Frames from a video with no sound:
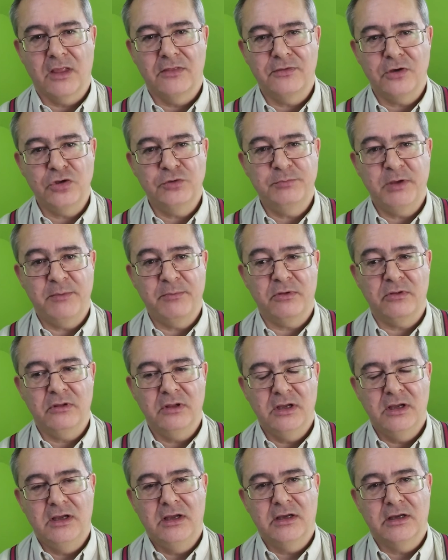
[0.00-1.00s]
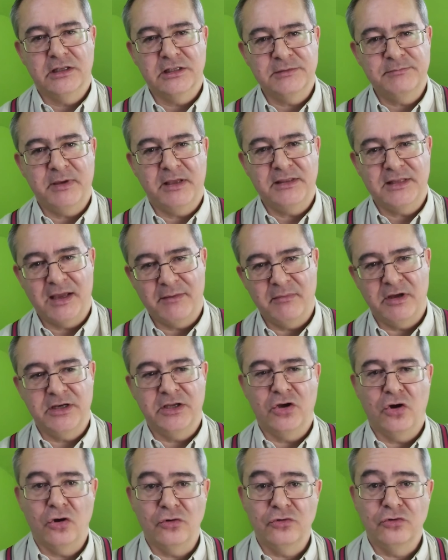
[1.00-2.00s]
those people can spend that
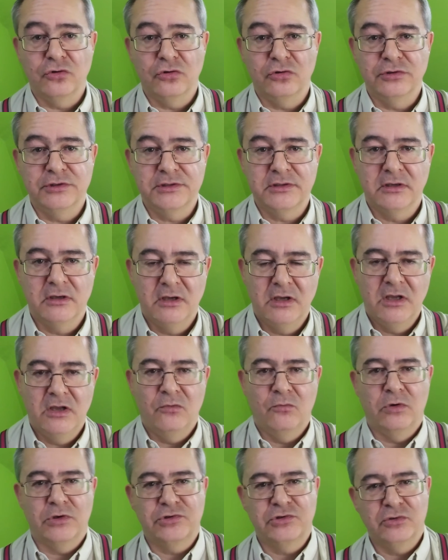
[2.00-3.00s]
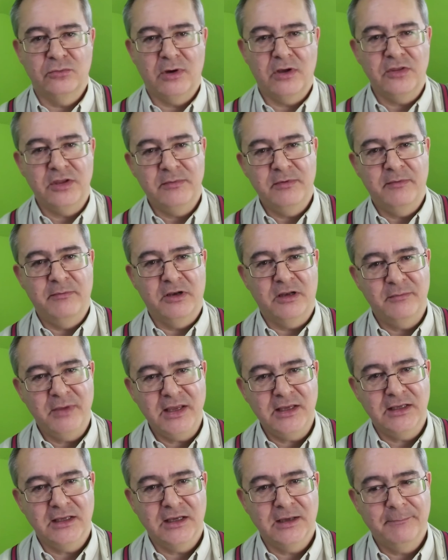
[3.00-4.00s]
money on goods which the wealthy people are
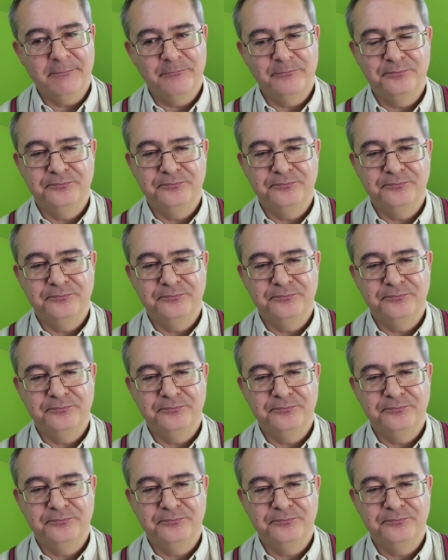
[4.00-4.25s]
making.